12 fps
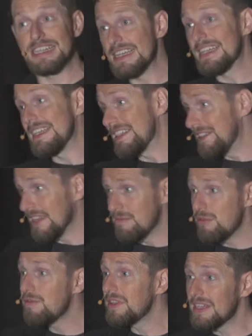clicking
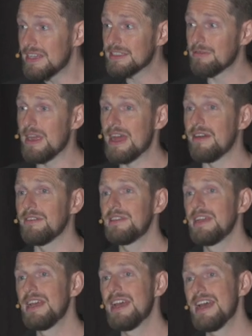and moving things around
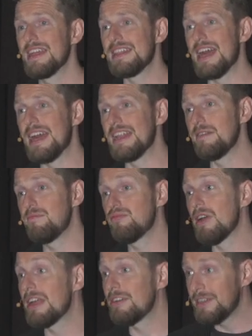that in
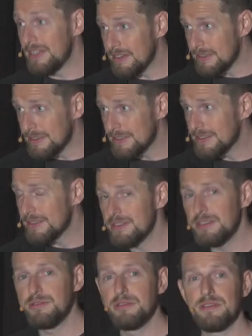prior years
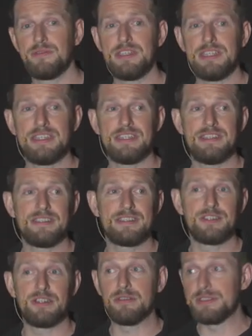you would have needed
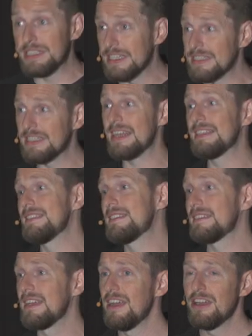to know
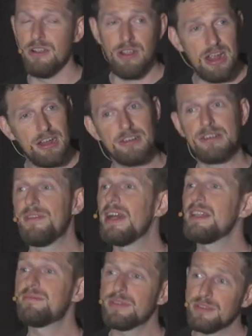CSS or hire a
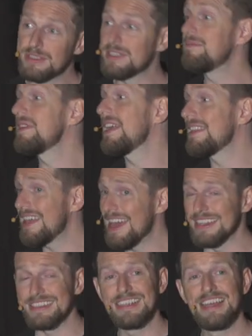developer or something like
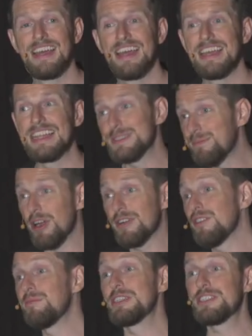that. And that's part
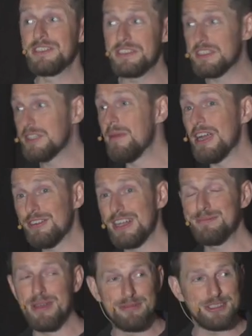of our mission to
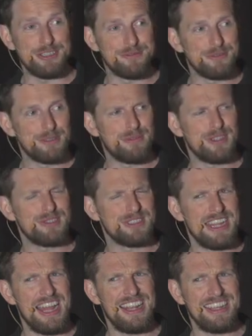democratize publishing. WordPress is
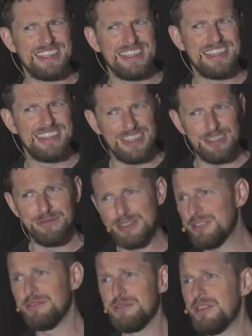kind of like the
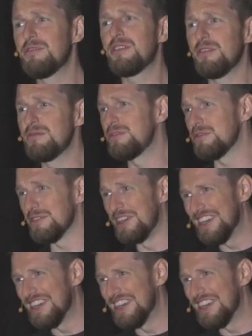original no-code tool,